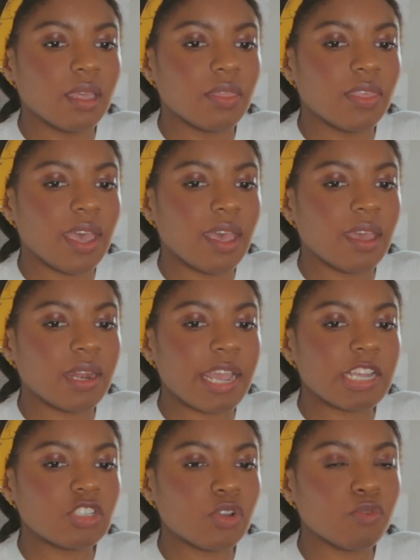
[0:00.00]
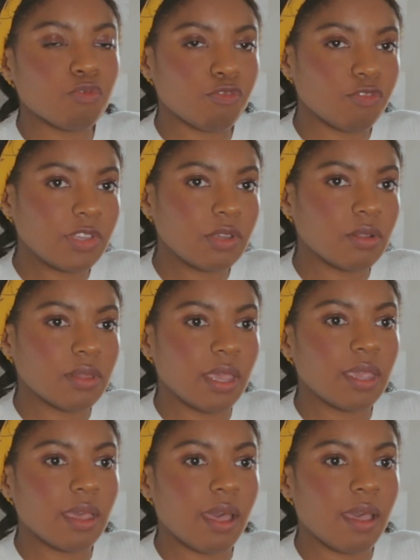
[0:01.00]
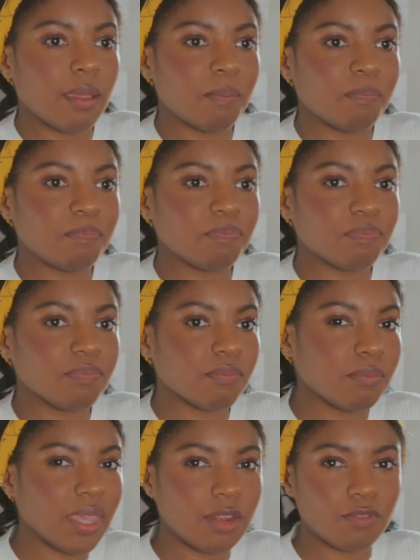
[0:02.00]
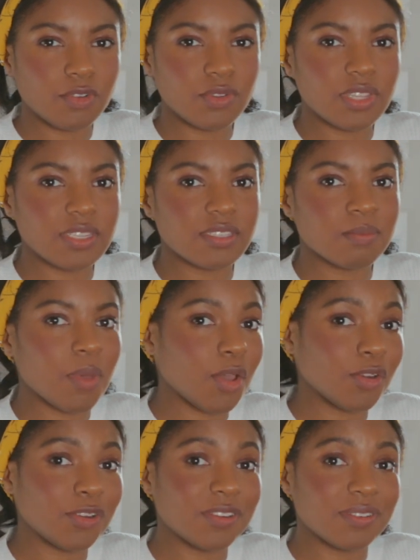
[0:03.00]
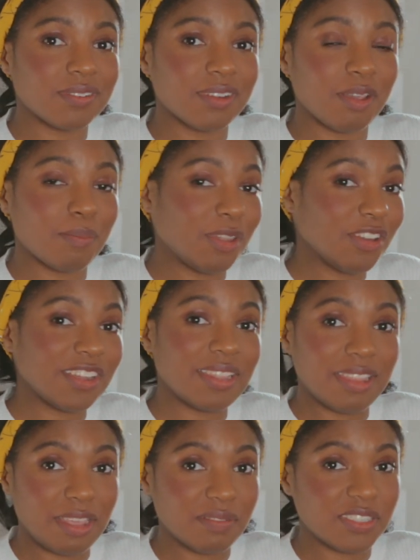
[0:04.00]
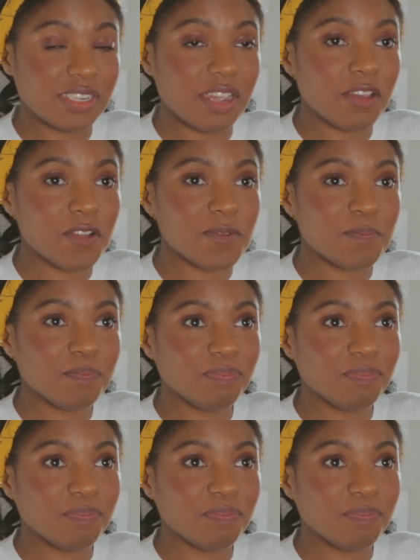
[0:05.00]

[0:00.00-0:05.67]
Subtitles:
that I don't feel like I'm meant for this modern American lifestyle.